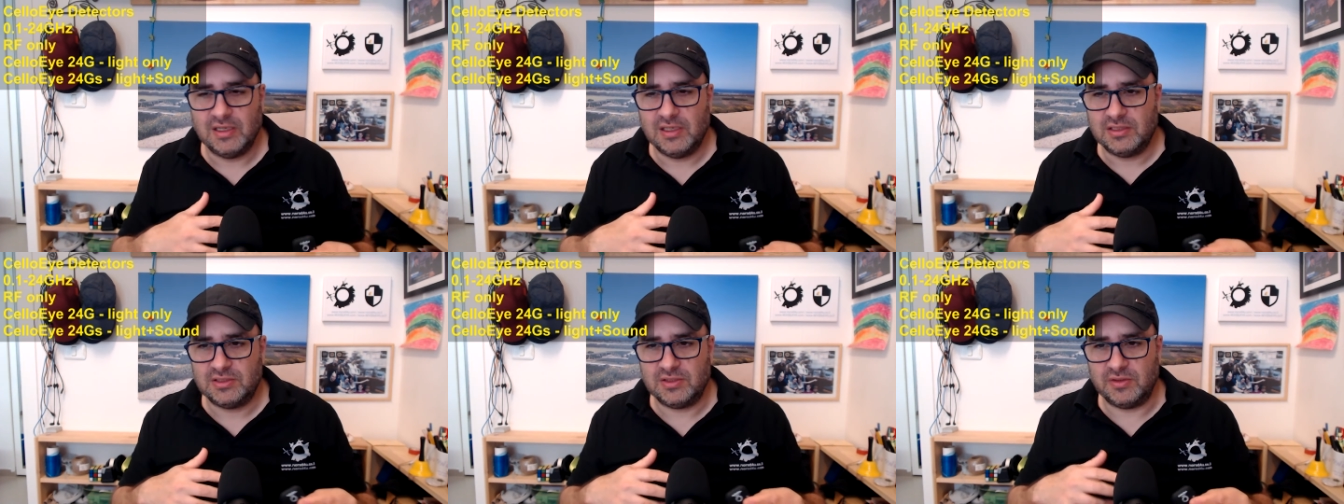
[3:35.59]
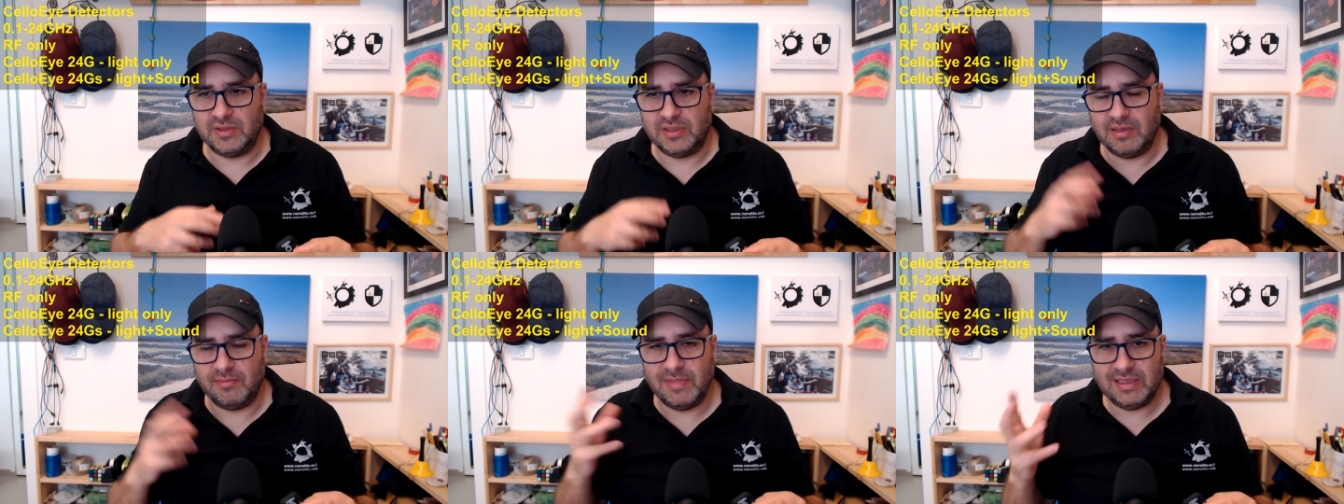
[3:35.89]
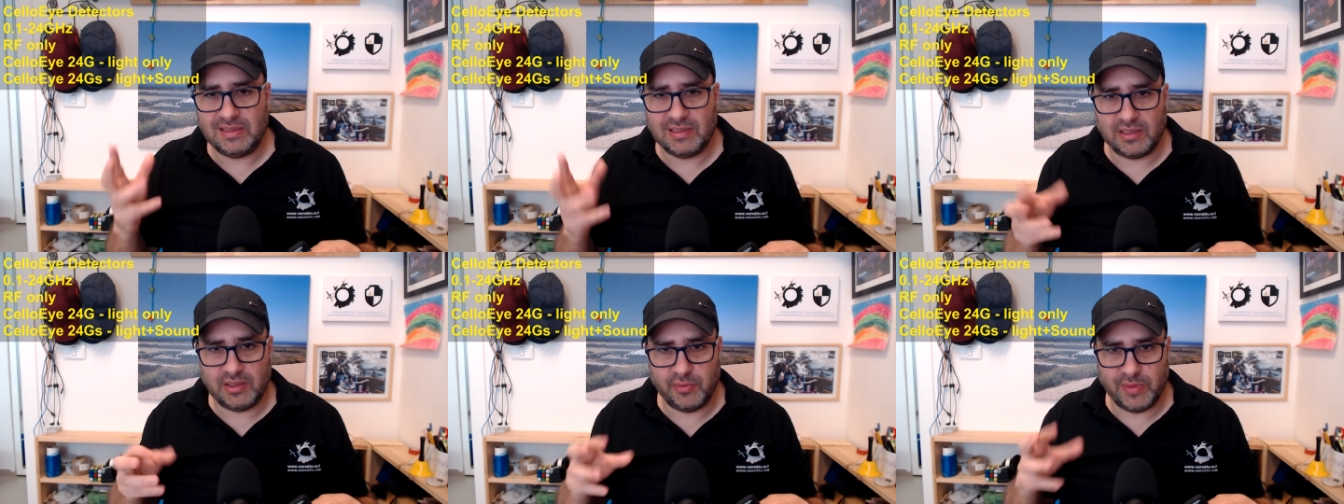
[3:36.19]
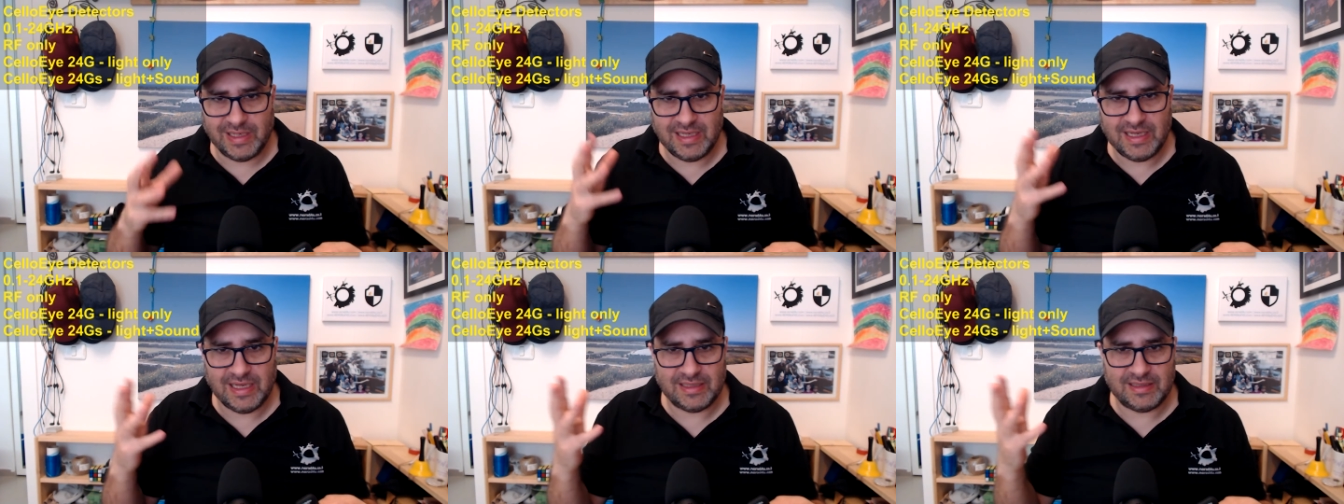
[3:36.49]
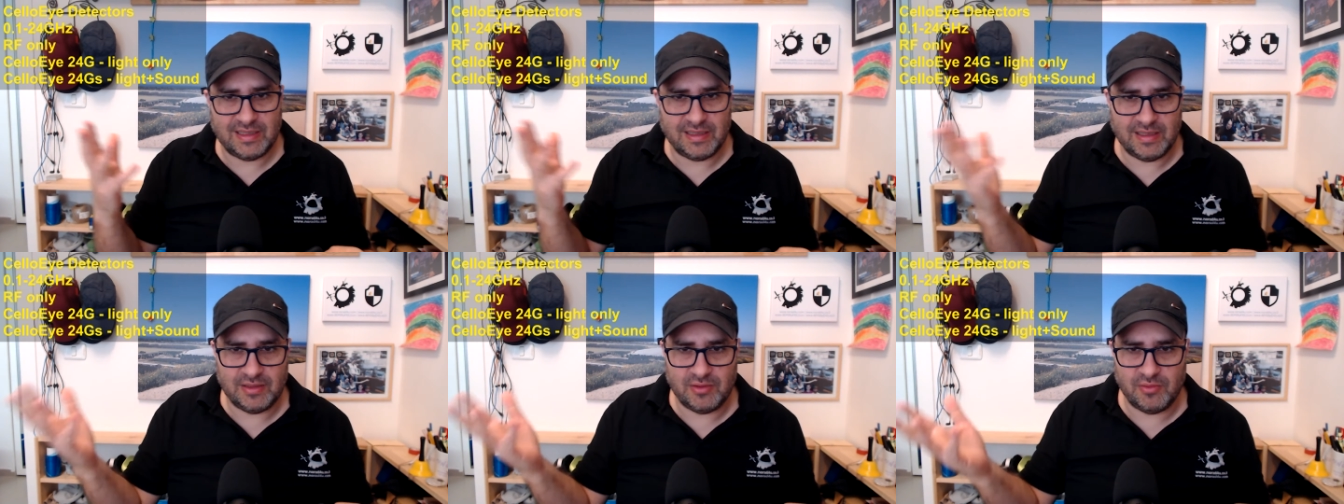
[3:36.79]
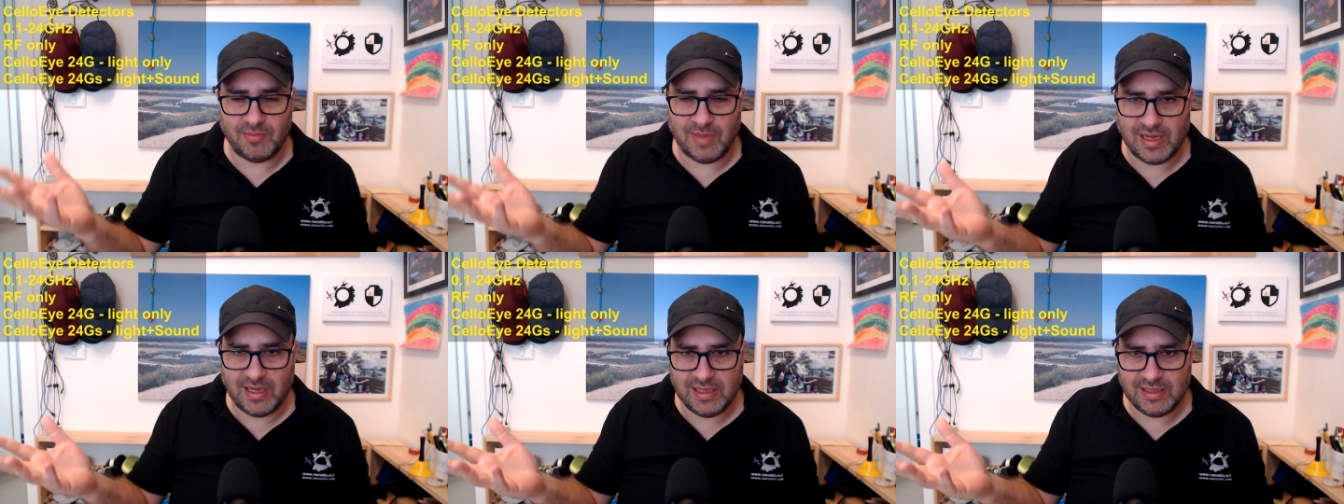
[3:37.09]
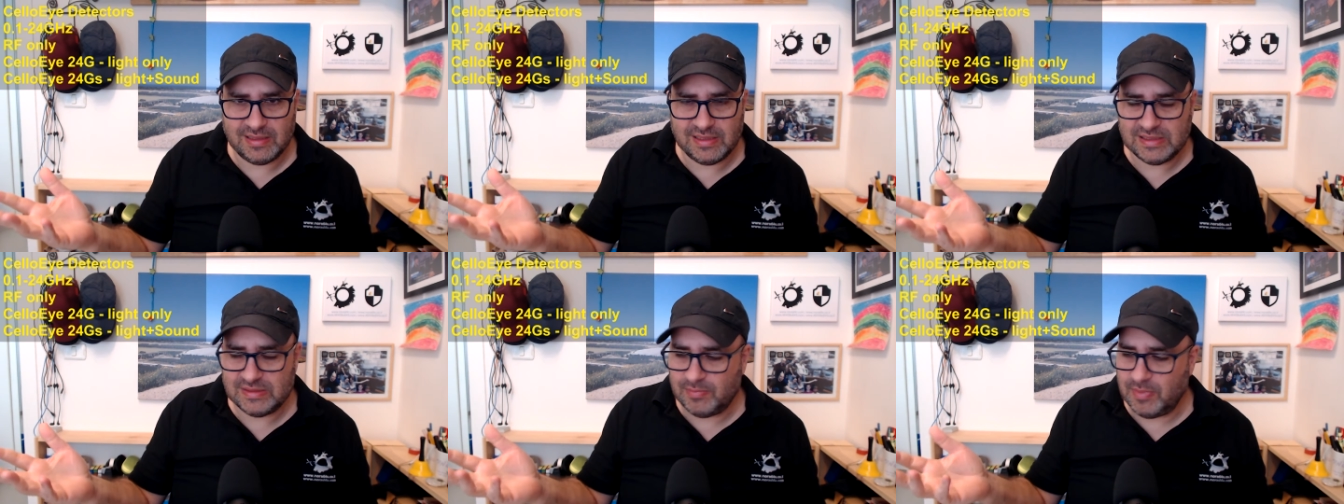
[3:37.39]
So in a meter you will get a
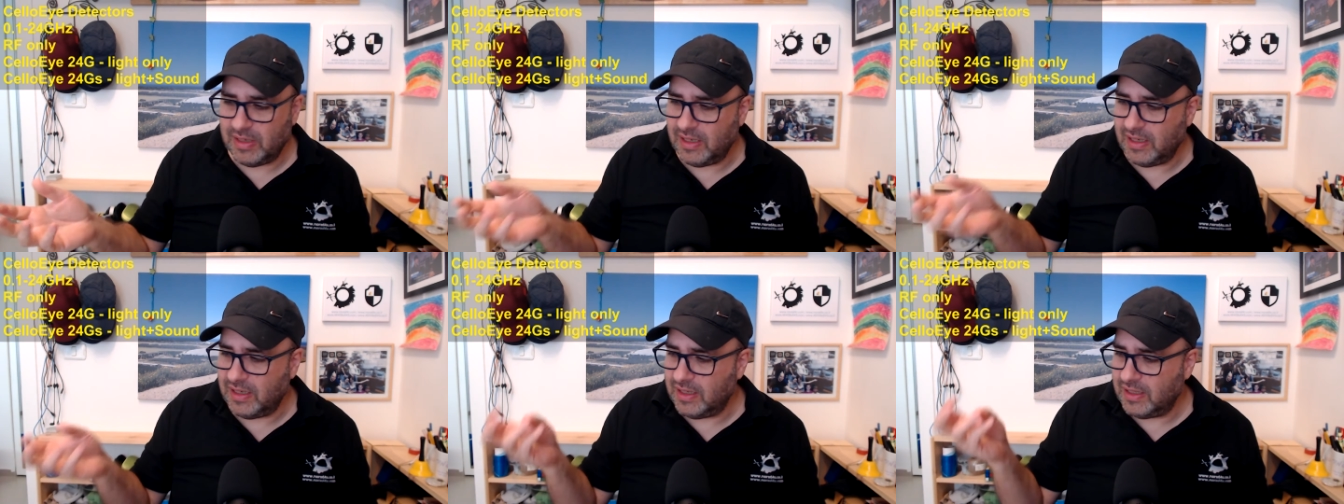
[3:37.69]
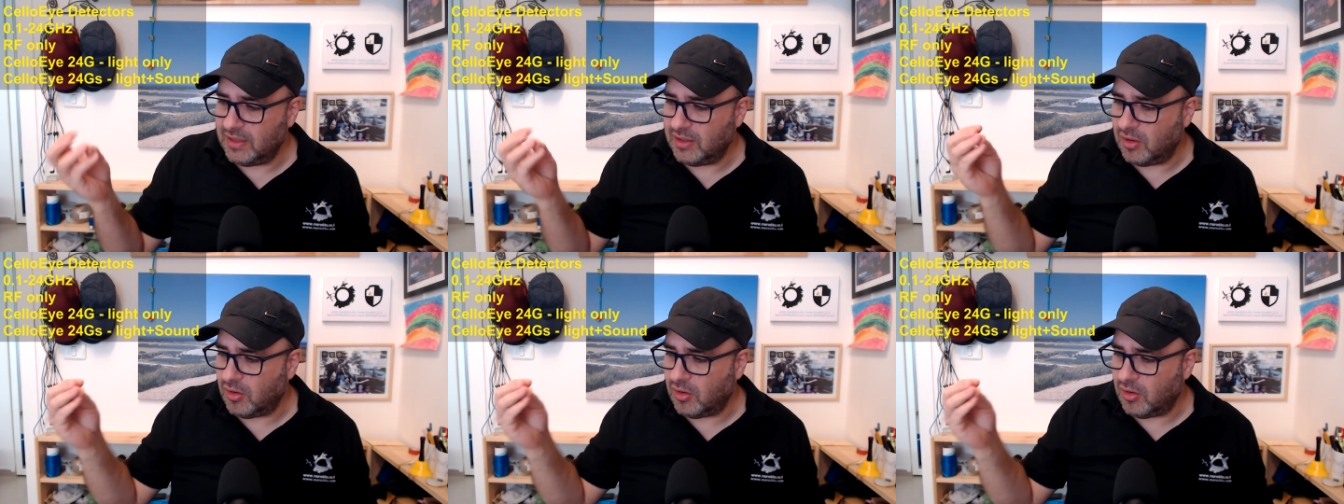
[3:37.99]
numeric display